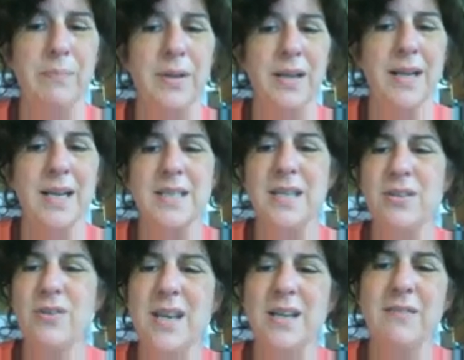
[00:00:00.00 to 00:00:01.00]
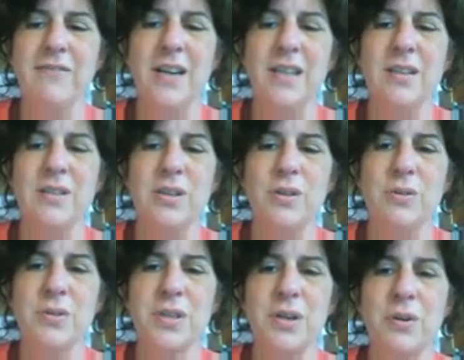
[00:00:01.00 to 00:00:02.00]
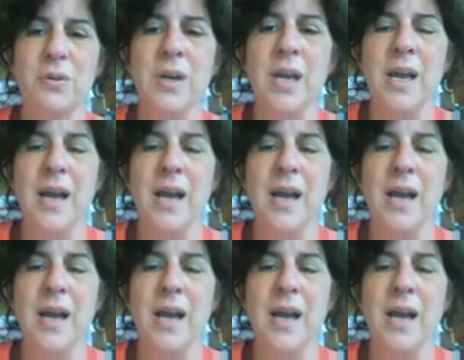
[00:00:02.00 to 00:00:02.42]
But like I said, you can't divide the two. So